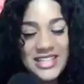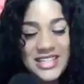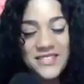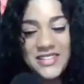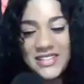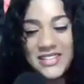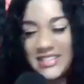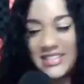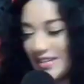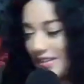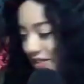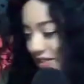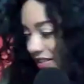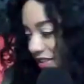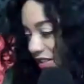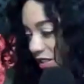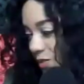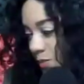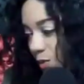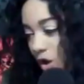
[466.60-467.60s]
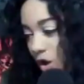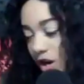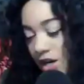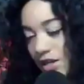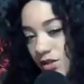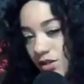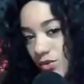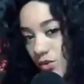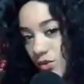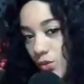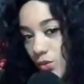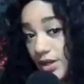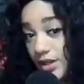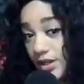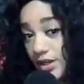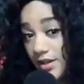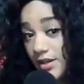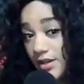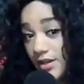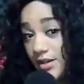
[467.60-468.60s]
And it's safe to say that this is part
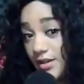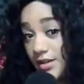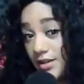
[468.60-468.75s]
one.